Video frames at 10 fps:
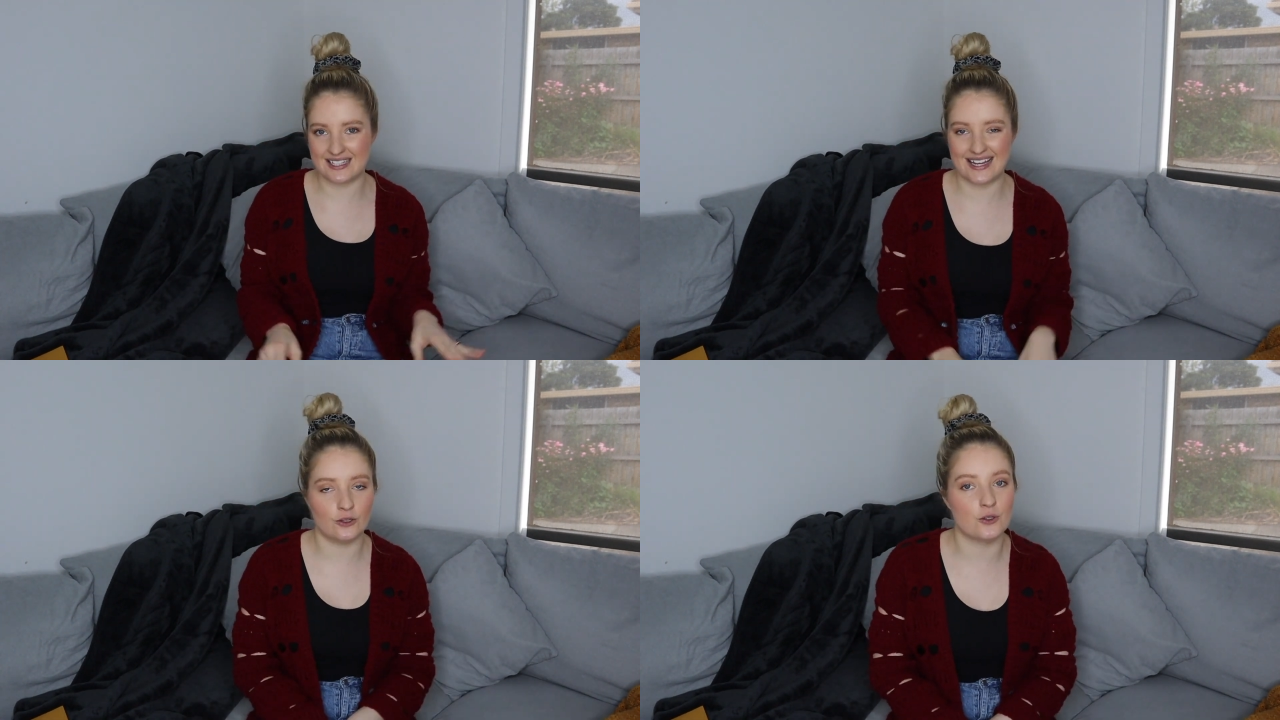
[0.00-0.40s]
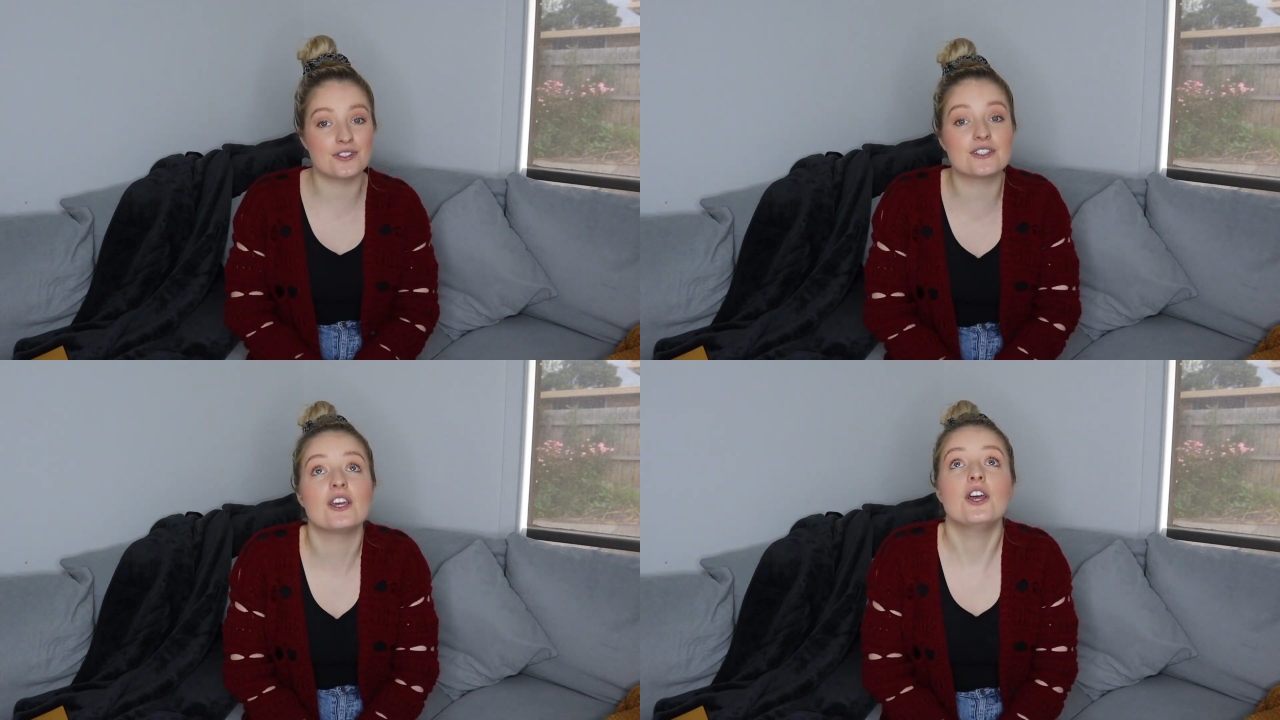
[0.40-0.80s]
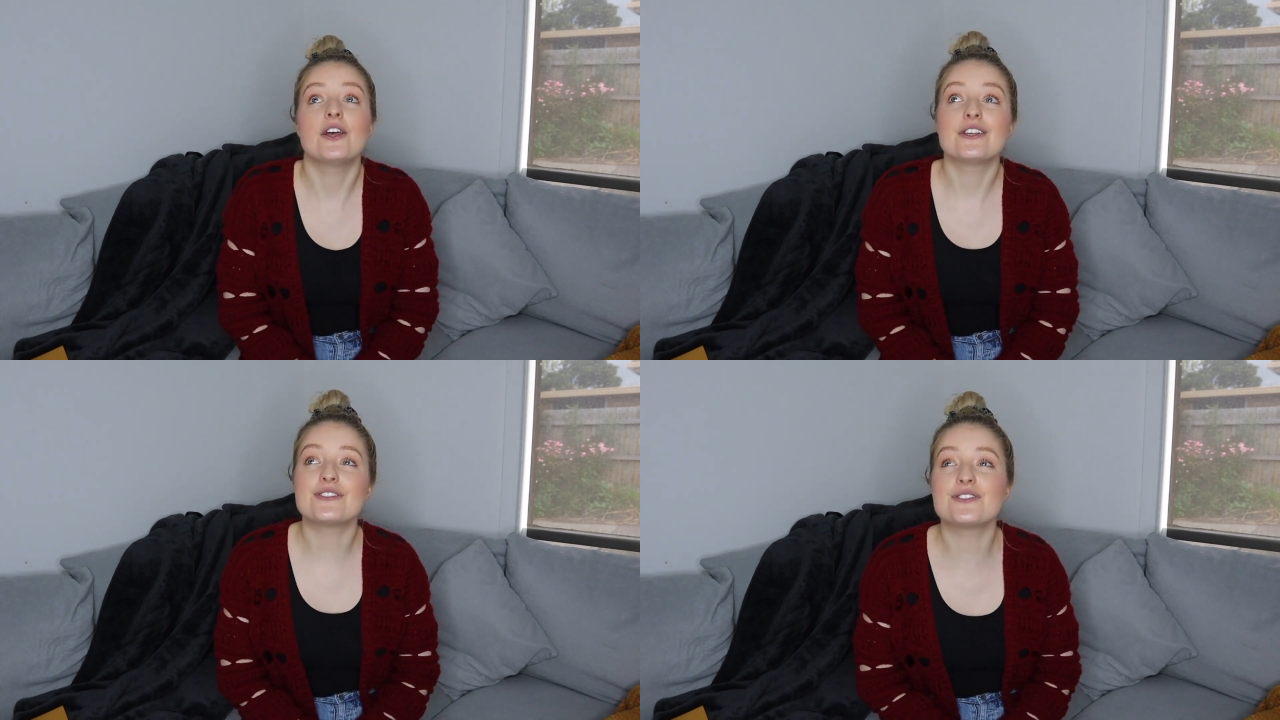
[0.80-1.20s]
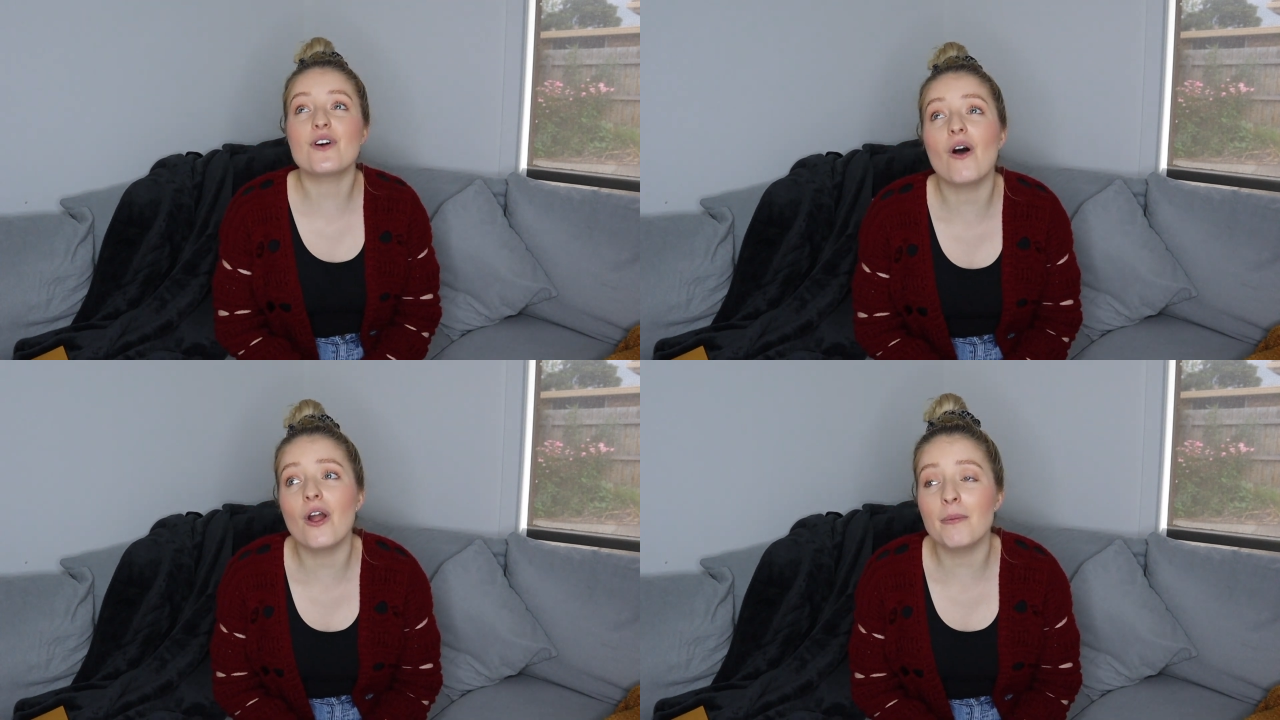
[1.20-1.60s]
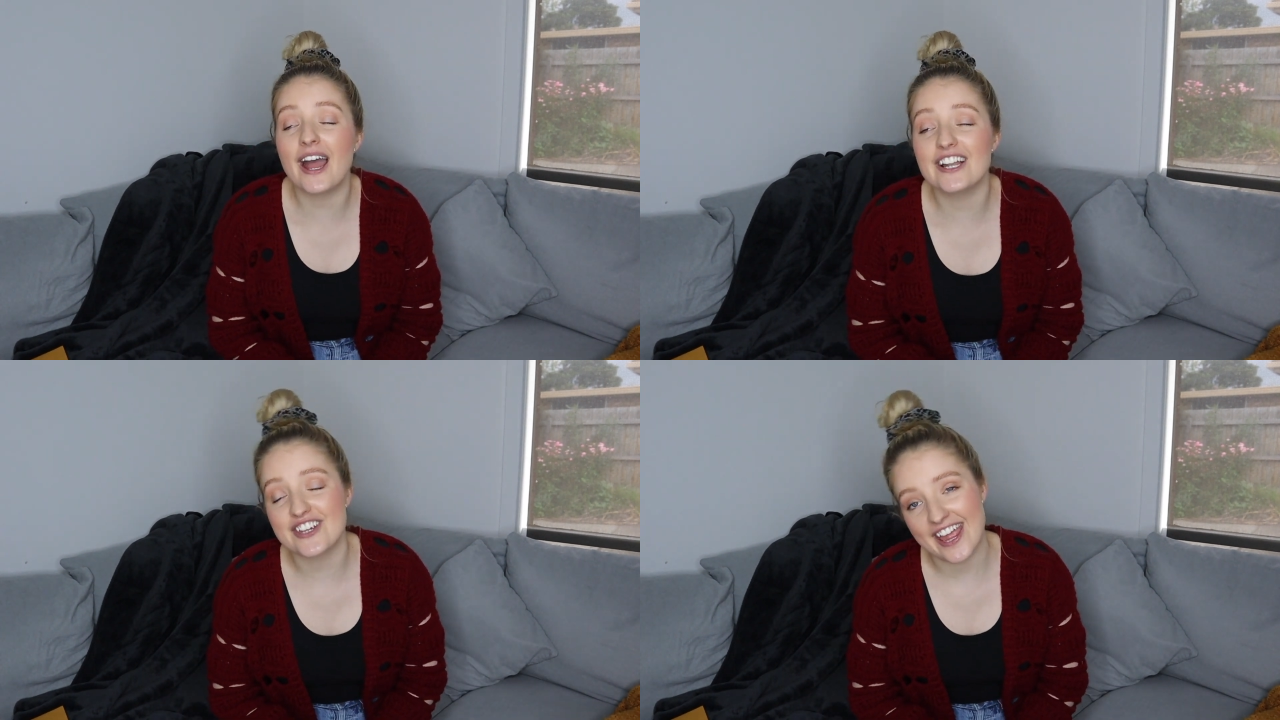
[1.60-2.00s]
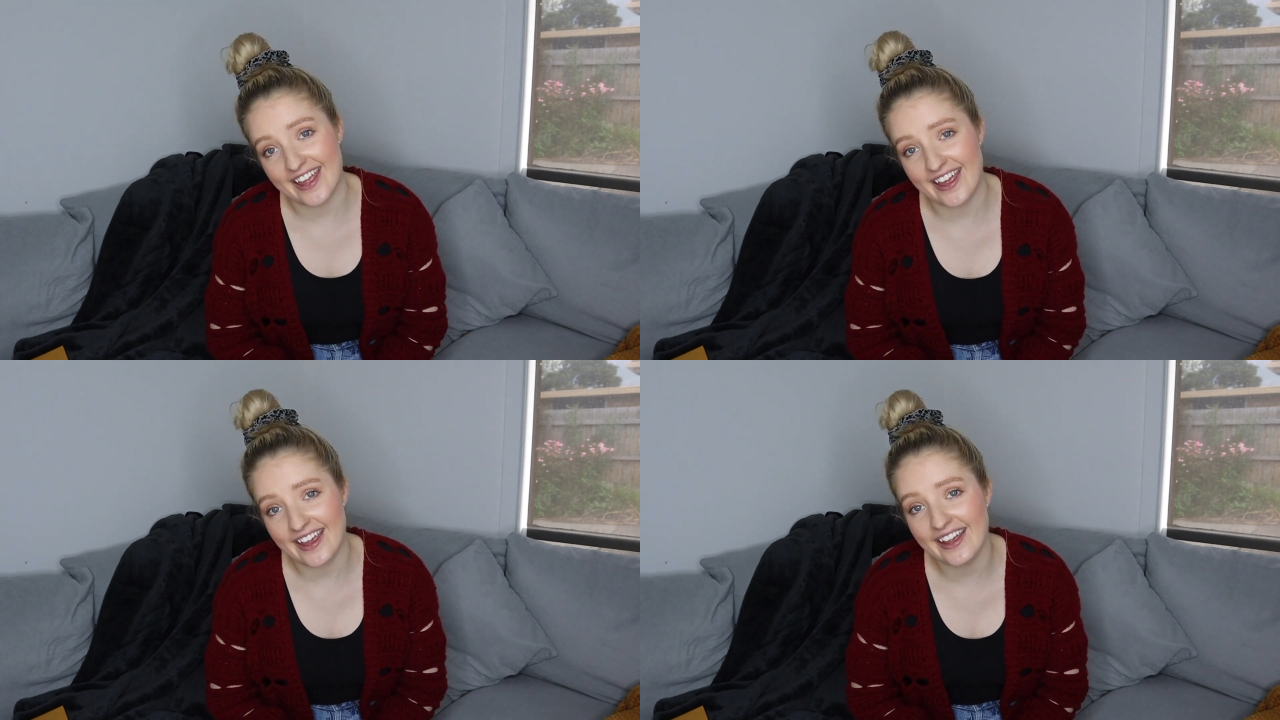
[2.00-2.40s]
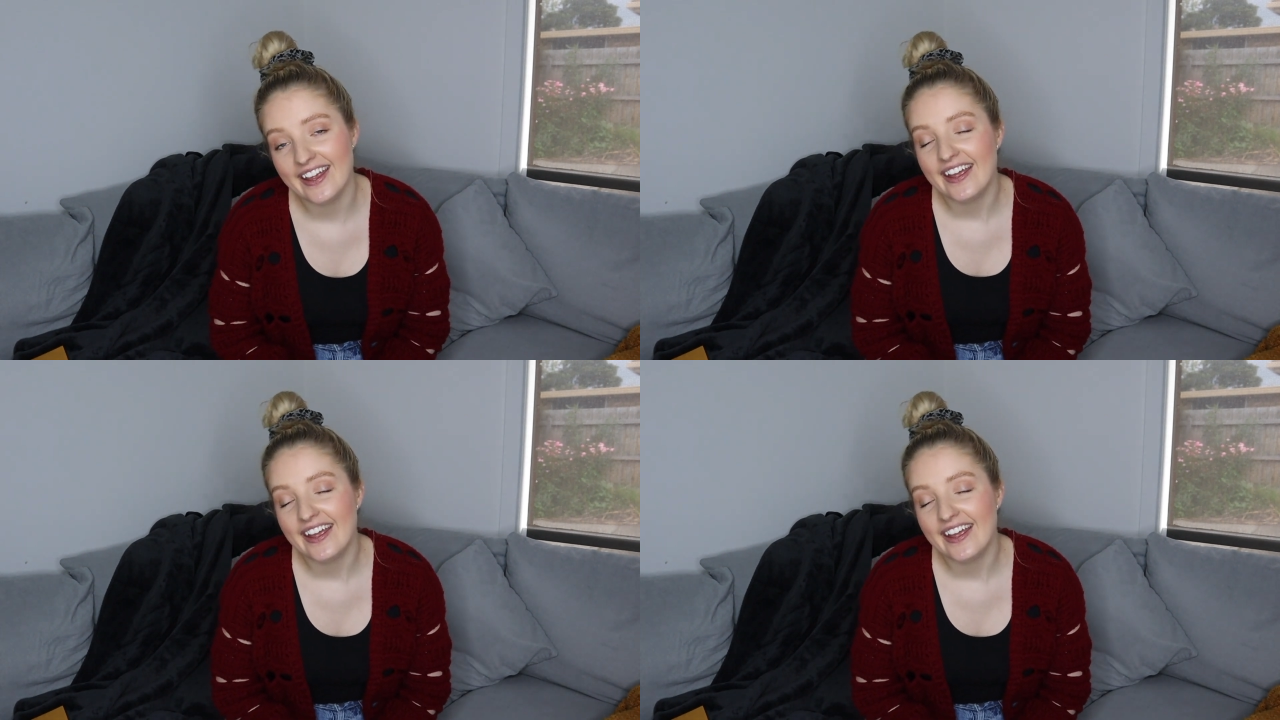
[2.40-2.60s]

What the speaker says: he loses so much hair.